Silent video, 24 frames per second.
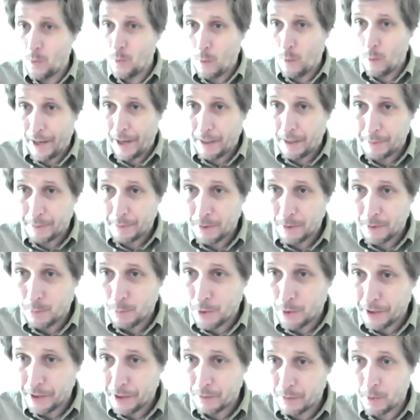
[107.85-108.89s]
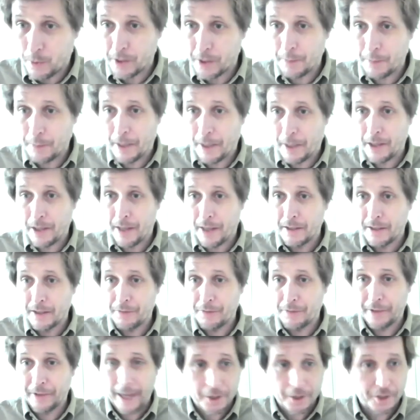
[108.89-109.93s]
wake up in the morning and worry about
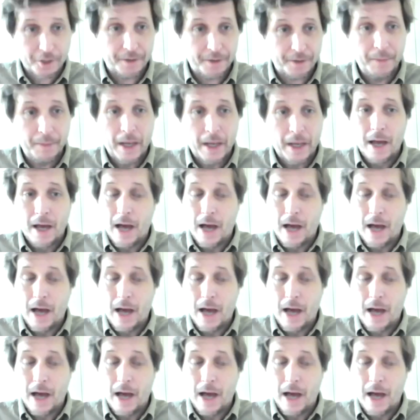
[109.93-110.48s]
identification,